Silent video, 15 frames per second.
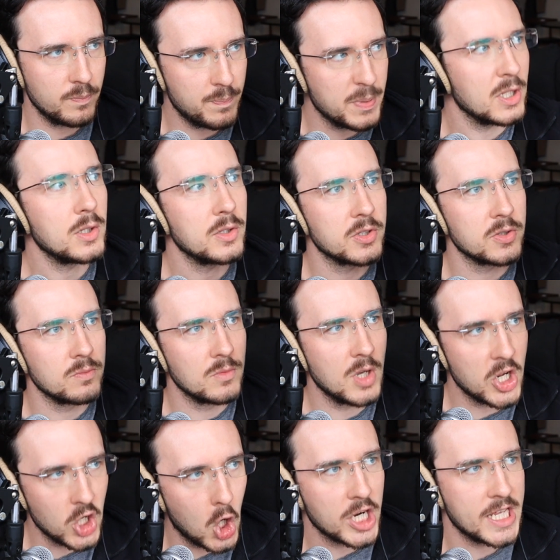build
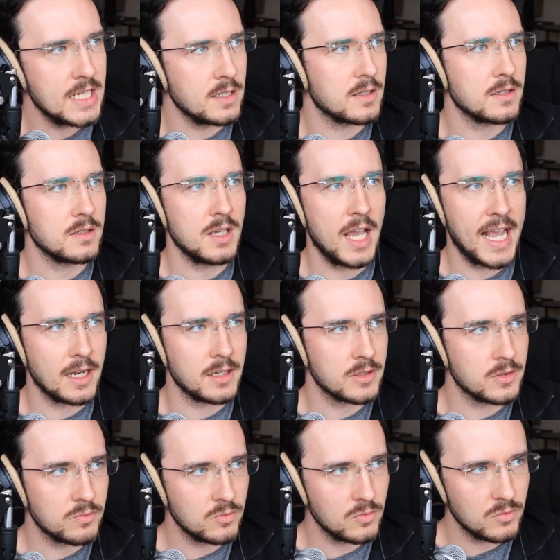an audience
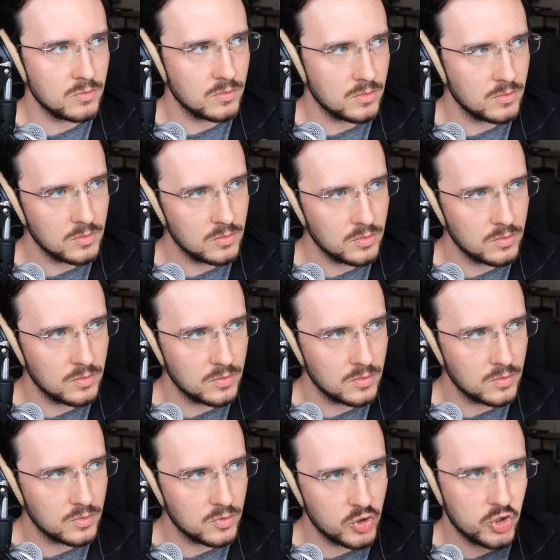and
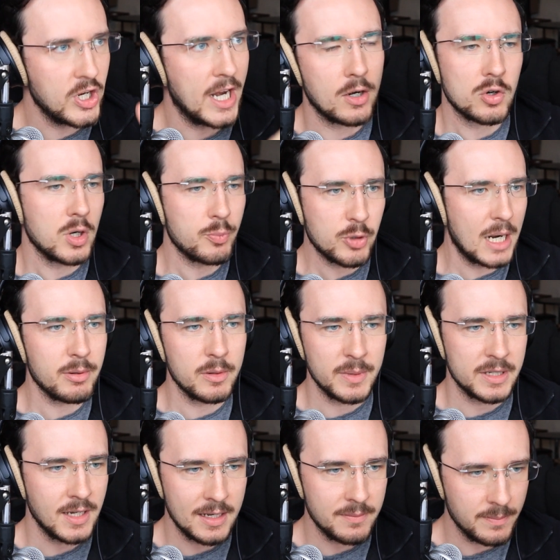share a problem
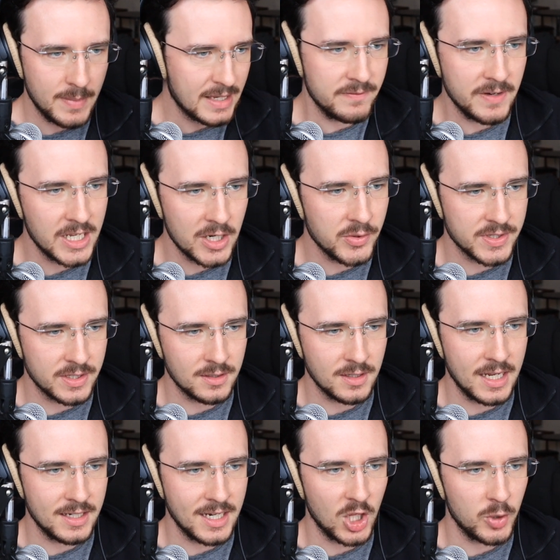and make videos
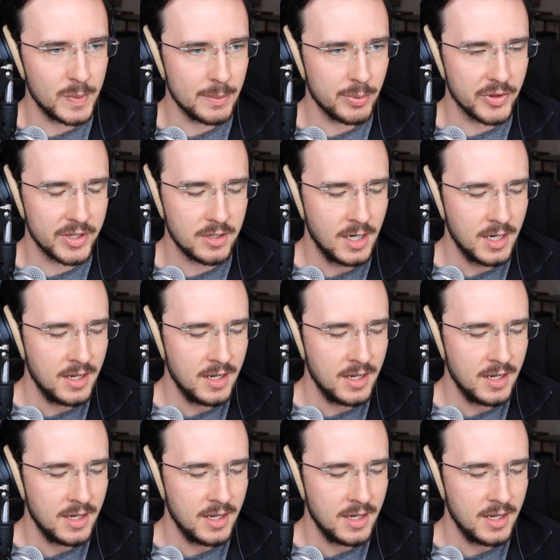and help people.